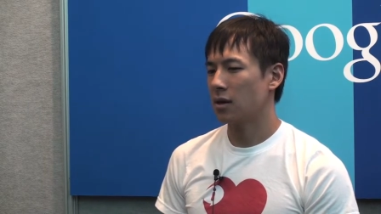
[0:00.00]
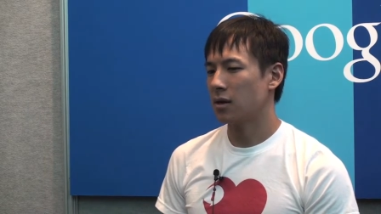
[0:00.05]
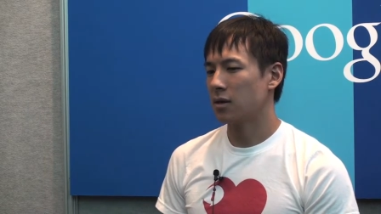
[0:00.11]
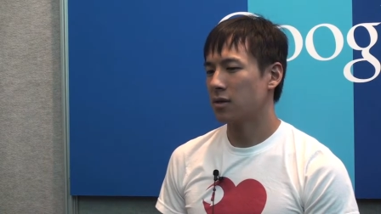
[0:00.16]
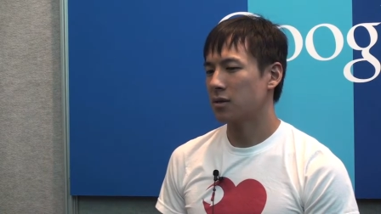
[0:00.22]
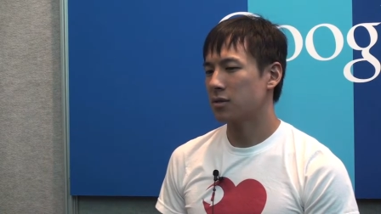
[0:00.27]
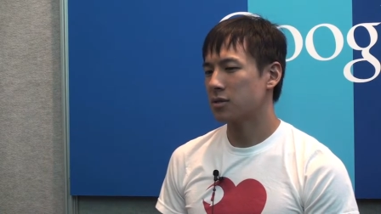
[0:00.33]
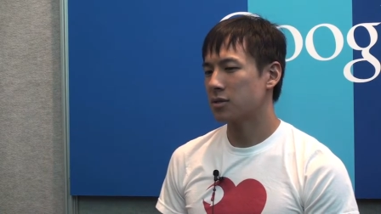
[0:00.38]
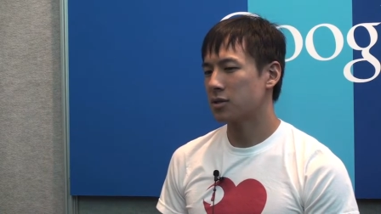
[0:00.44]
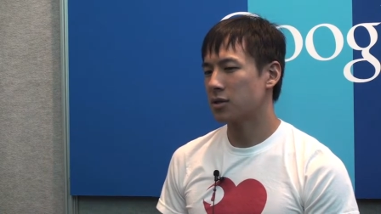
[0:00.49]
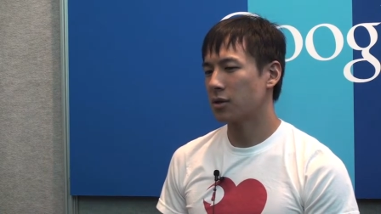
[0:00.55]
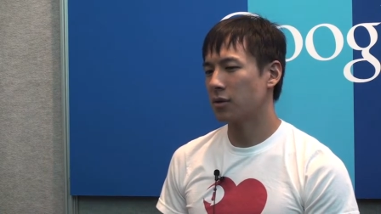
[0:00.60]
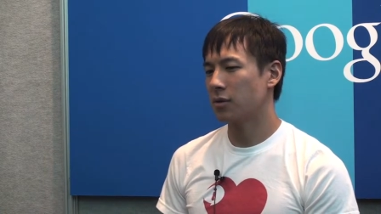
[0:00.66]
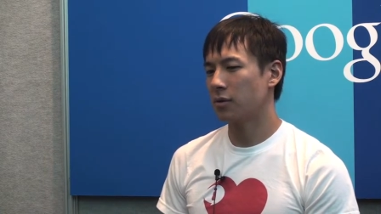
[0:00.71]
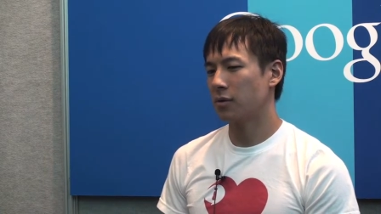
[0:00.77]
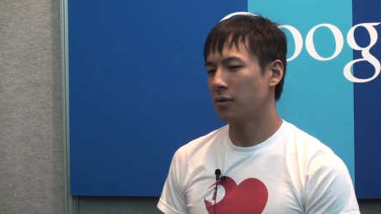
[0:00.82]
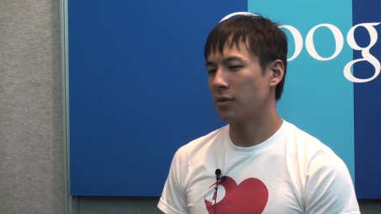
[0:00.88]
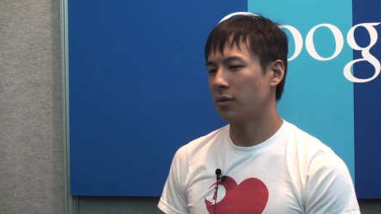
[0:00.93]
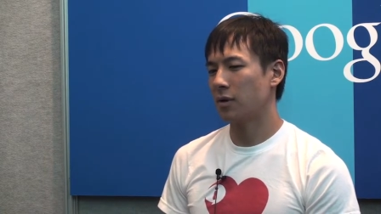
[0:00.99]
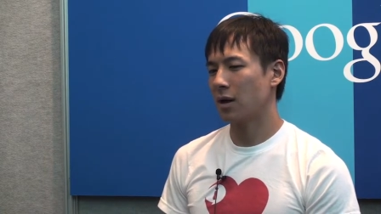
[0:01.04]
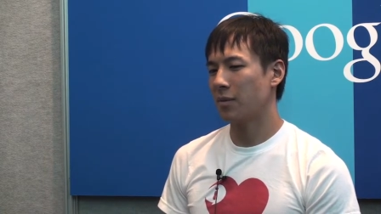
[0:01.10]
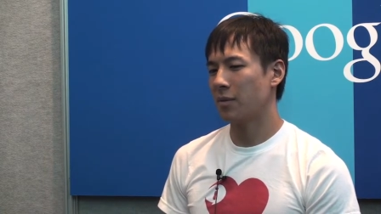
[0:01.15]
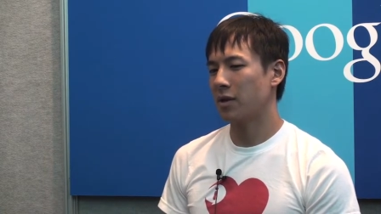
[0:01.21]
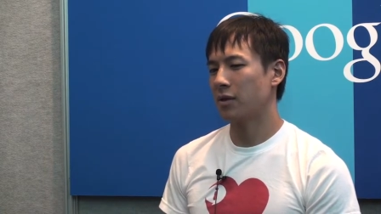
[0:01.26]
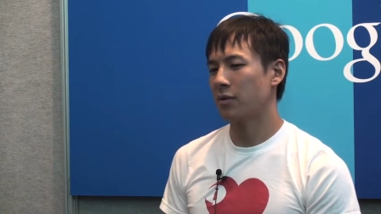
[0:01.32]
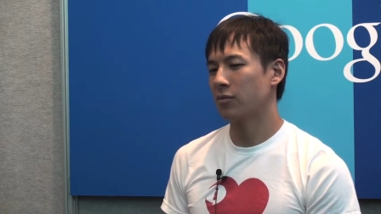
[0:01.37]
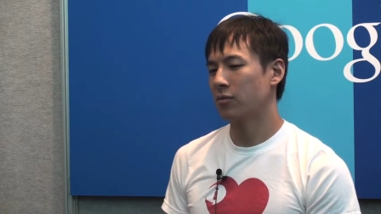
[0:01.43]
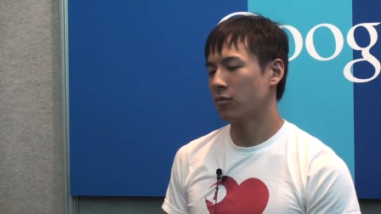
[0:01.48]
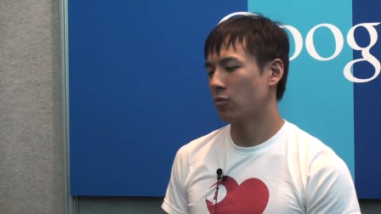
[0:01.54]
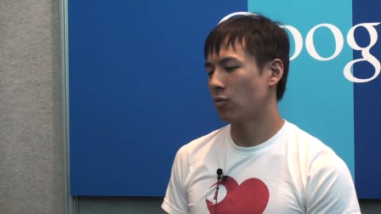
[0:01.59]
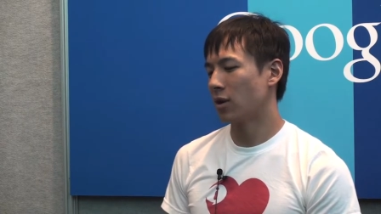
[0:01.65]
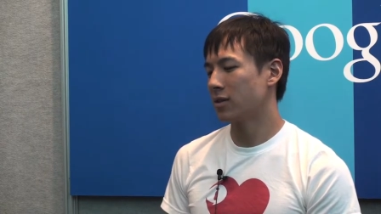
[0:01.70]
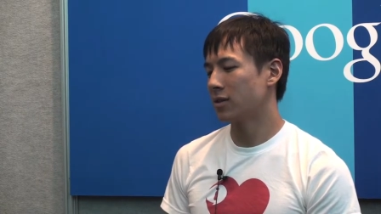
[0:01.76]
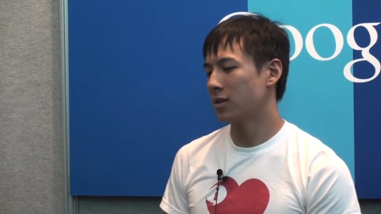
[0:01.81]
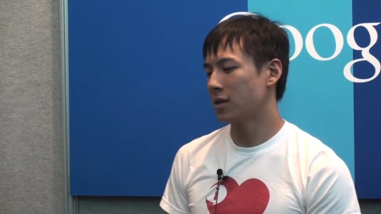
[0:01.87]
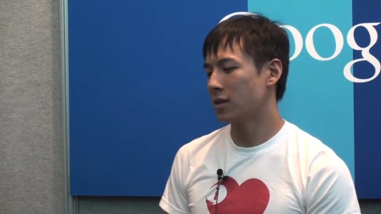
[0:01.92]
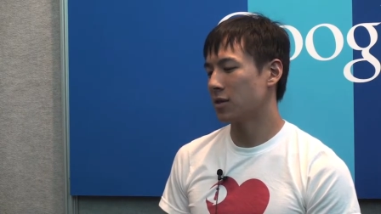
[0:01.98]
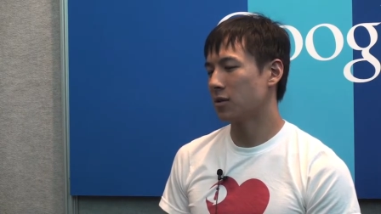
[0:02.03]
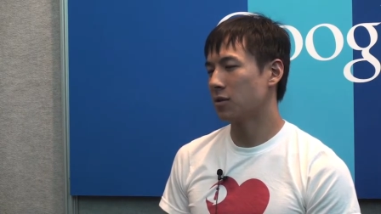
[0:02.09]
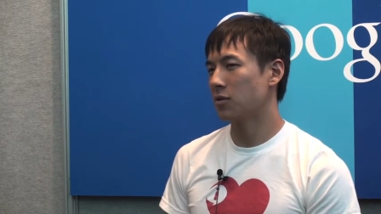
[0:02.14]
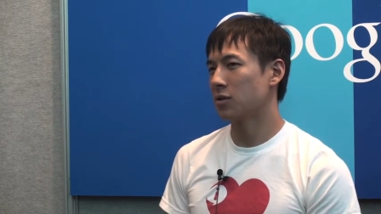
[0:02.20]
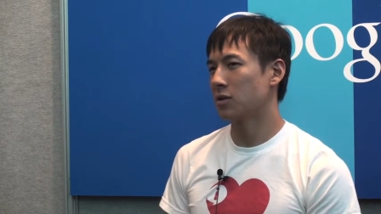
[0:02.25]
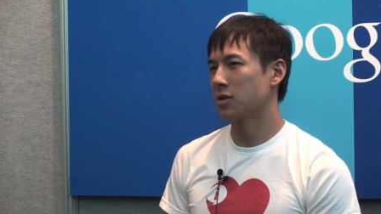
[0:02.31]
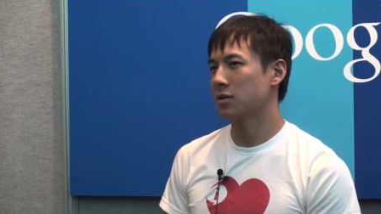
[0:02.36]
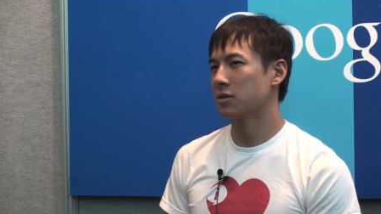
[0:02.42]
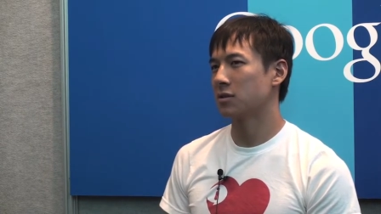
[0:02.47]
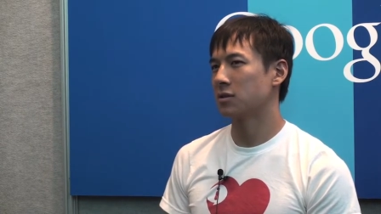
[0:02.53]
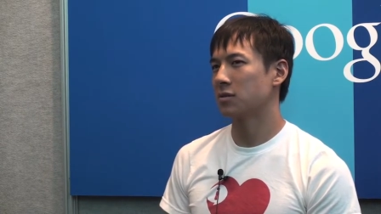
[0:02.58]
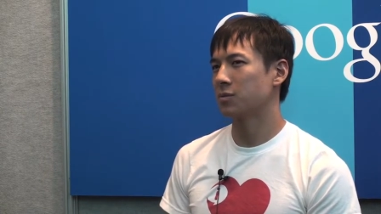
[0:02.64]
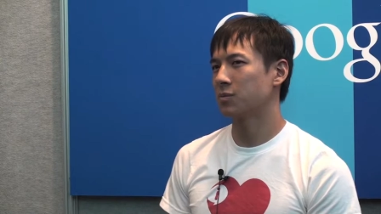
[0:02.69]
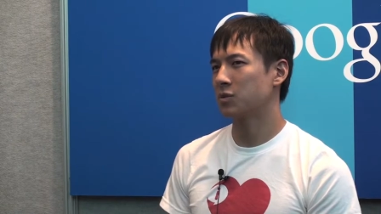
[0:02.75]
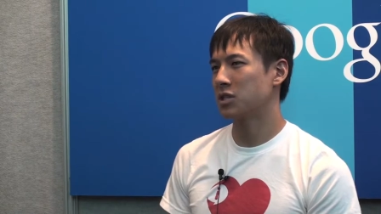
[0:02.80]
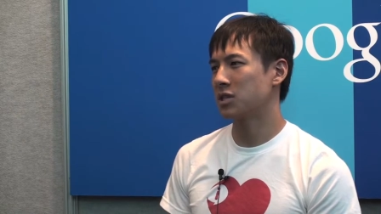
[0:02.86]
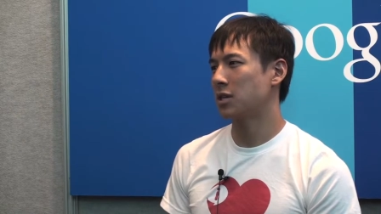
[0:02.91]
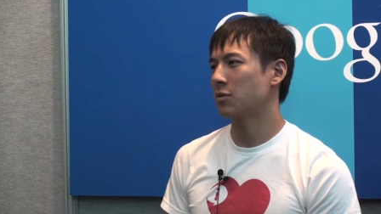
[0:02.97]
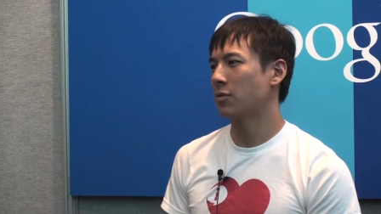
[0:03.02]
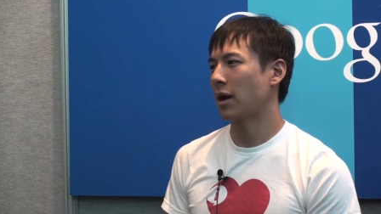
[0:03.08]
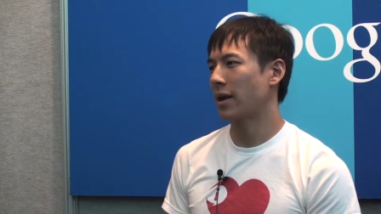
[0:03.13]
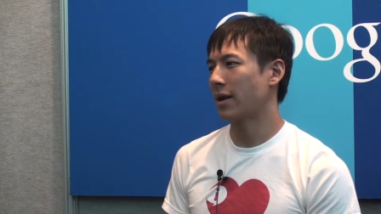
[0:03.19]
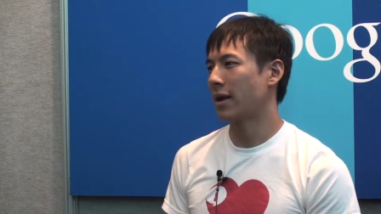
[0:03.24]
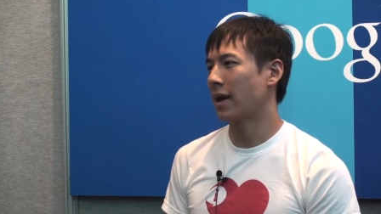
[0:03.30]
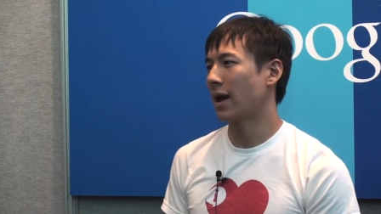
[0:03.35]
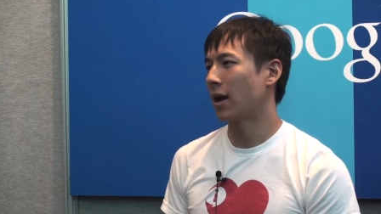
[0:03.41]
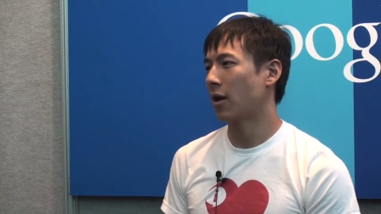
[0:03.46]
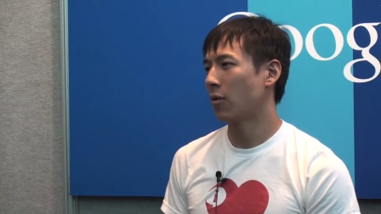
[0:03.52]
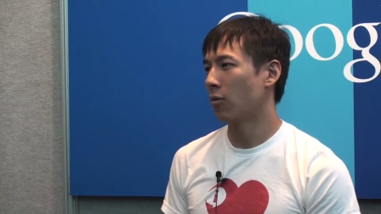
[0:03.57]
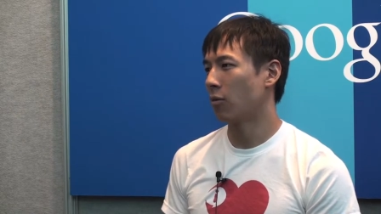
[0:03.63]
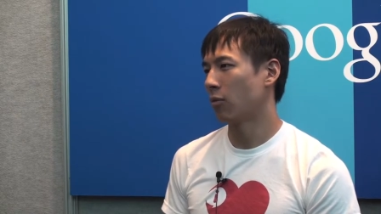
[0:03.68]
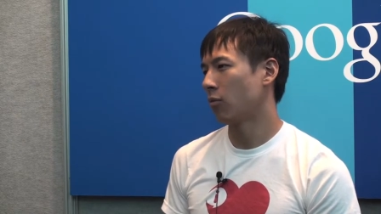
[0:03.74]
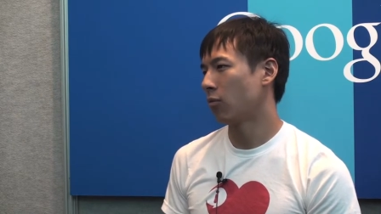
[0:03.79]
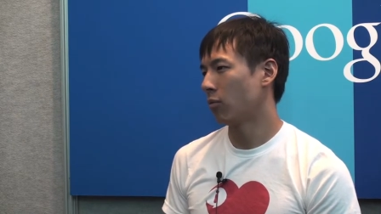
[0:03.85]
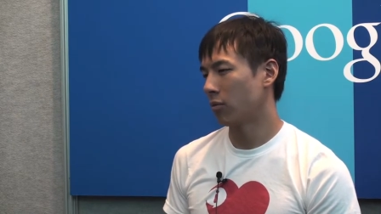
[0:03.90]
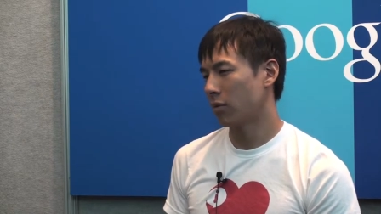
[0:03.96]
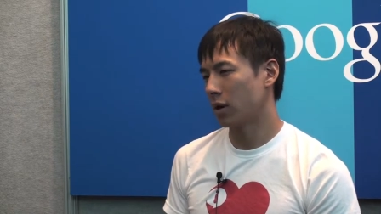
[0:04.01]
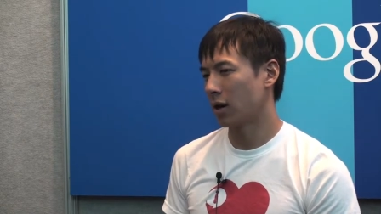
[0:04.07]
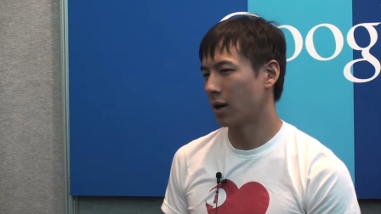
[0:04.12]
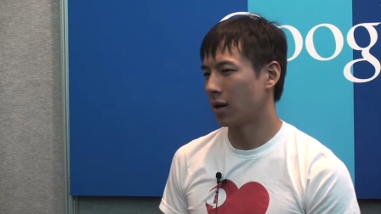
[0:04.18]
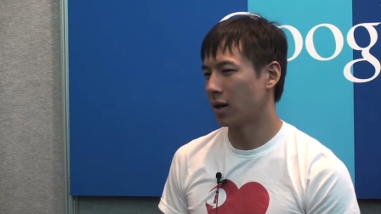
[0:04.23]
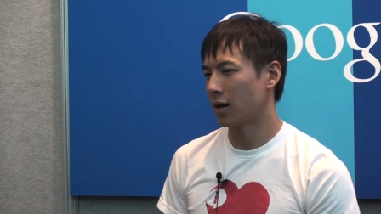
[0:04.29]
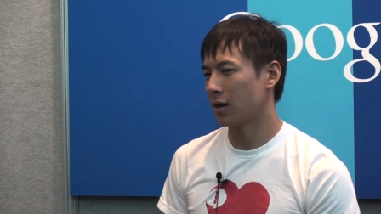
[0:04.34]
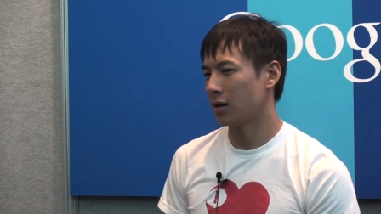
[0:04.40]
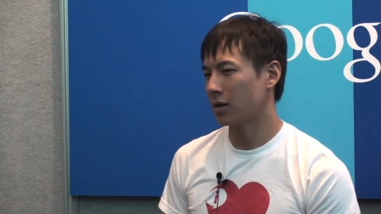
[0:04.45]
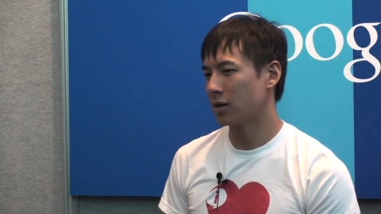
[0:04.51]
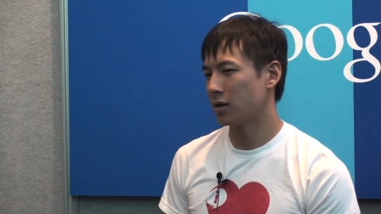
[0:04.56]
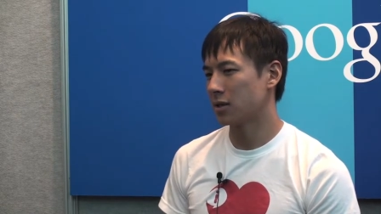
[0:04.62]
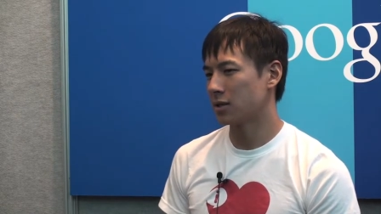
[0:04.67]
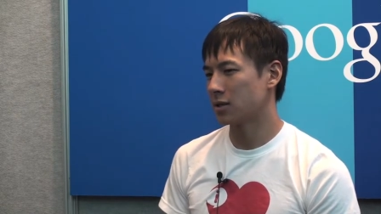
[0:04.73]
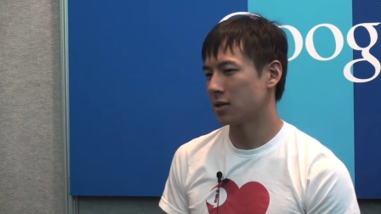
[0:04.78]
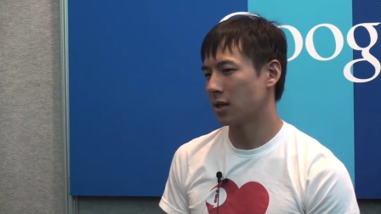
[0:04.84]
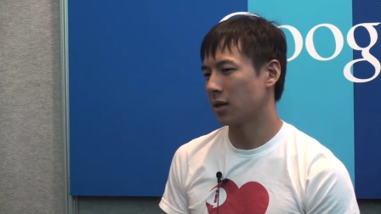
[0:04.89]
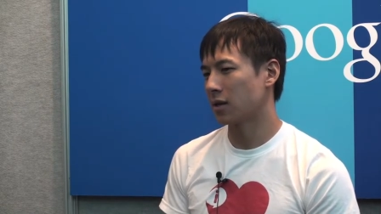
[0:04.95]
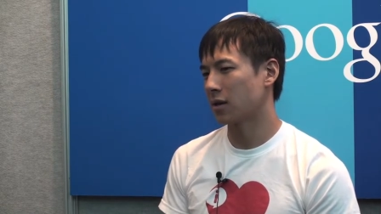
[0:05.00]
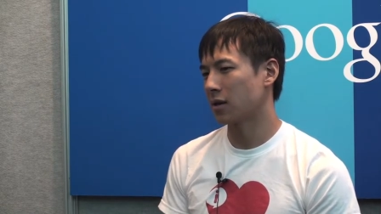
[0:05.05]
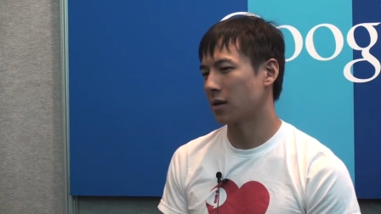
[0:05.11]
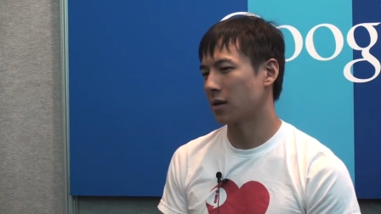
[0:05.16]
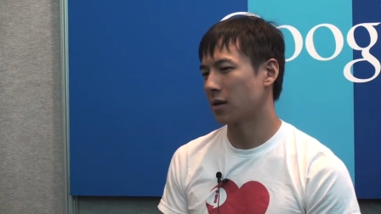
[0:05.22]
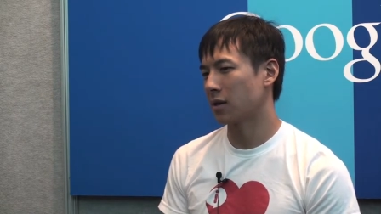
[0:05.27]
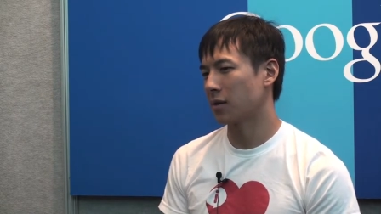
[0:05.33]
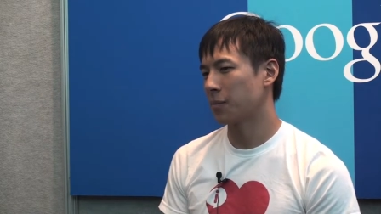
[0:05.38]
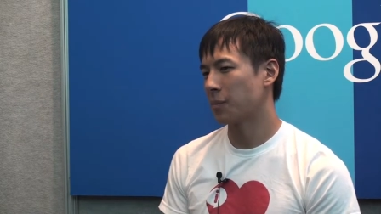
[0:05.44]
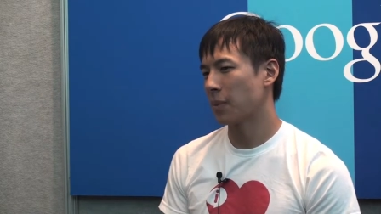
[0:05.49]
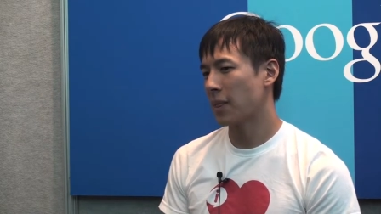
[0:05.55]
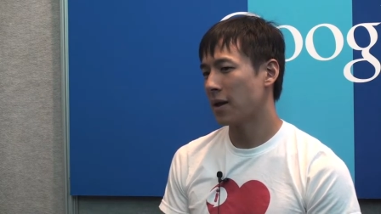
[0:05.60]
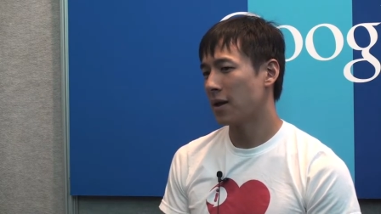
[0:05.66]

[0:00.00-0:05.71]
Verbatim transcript: Uh, so, I mean, one thing you can see right now uh, is like uh,